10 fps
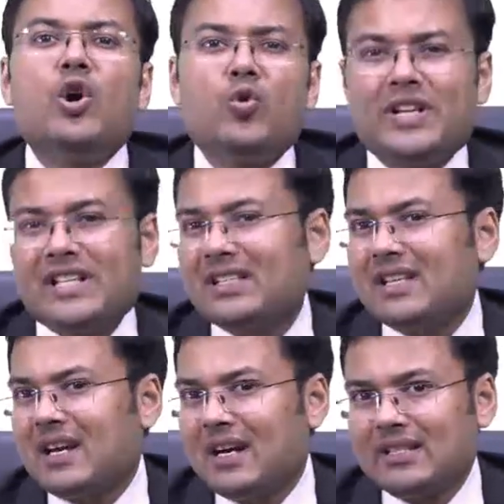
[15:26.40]
Questions
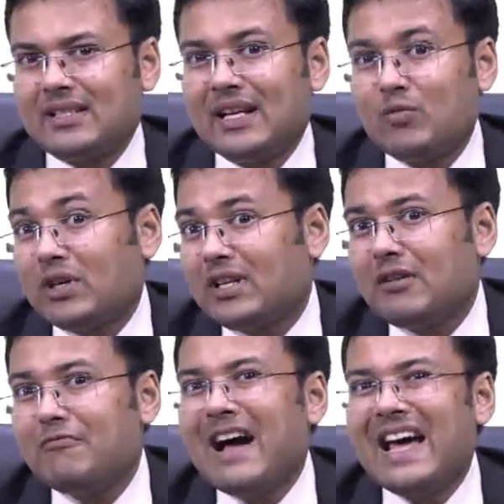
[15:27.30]
are asked that what are
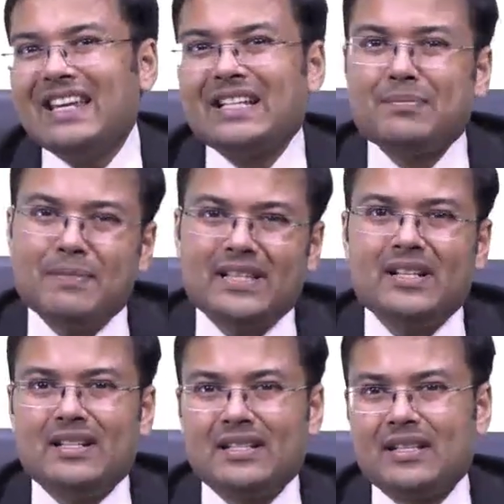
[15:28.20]
the various
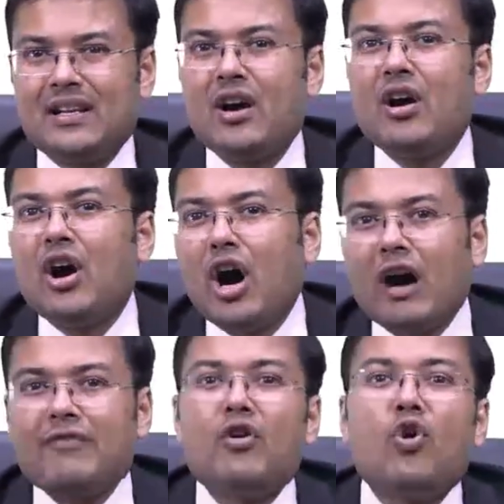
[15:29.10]
methods
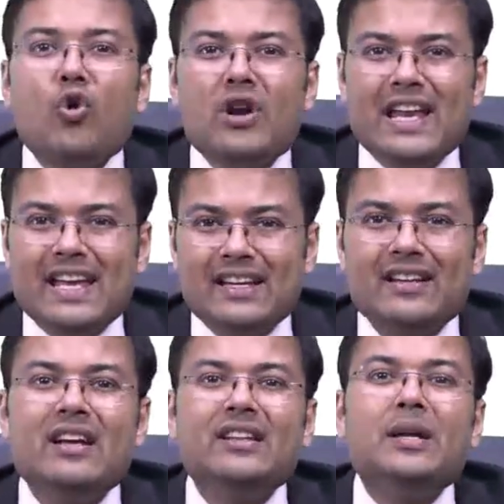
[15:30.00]
of holding
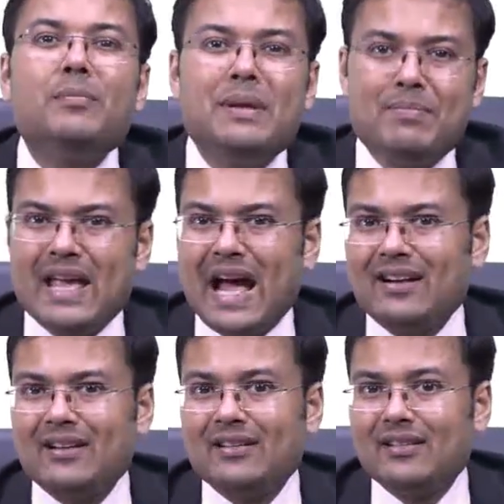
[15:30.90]
the BP
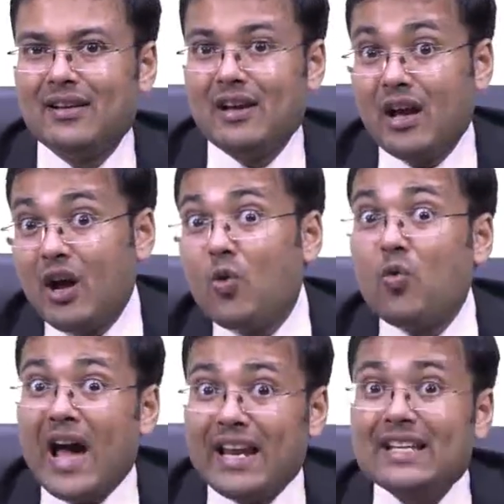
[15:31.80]
handle?
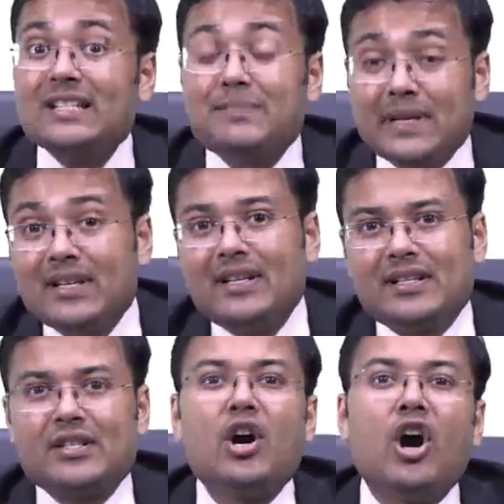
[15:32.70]
Various
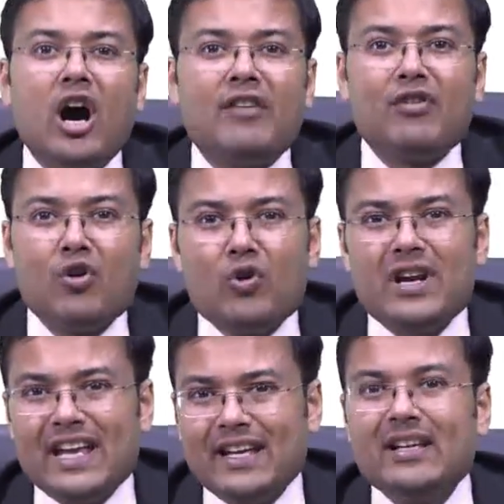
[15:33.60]
methods of
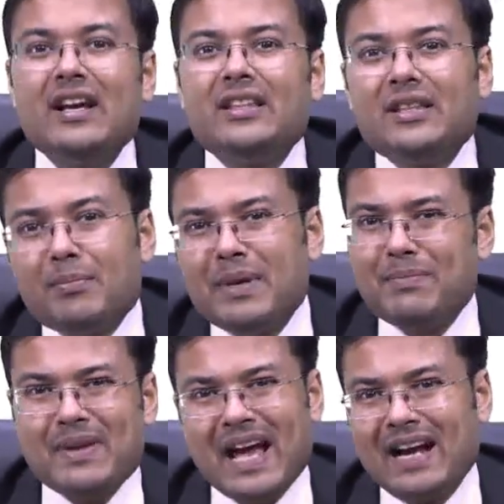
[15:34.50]
holding the
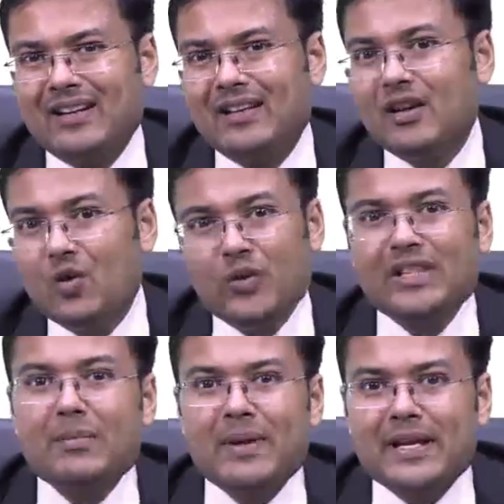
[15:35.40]
BP handle with
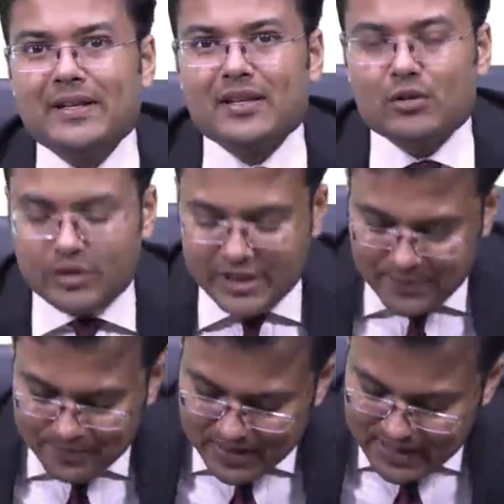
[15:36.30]
the blade. So see,
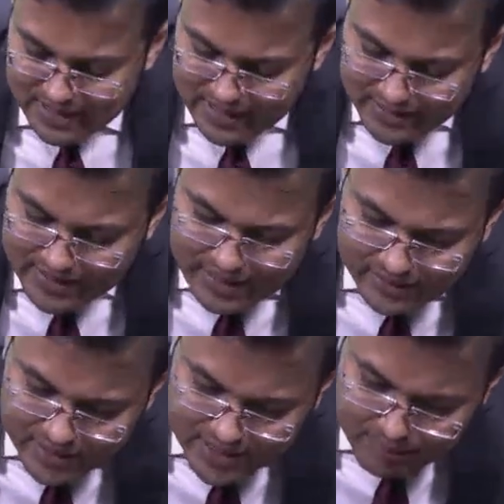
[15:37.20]
there are
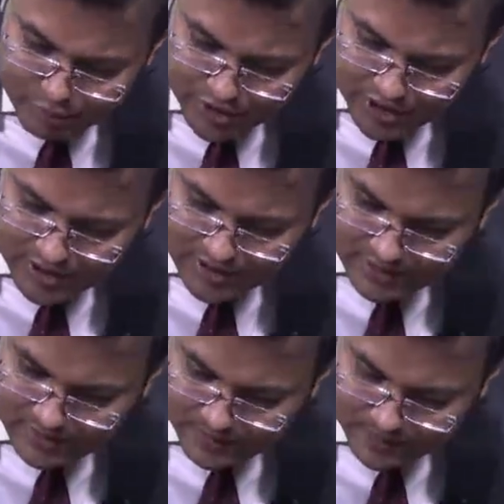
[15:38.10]
three positions.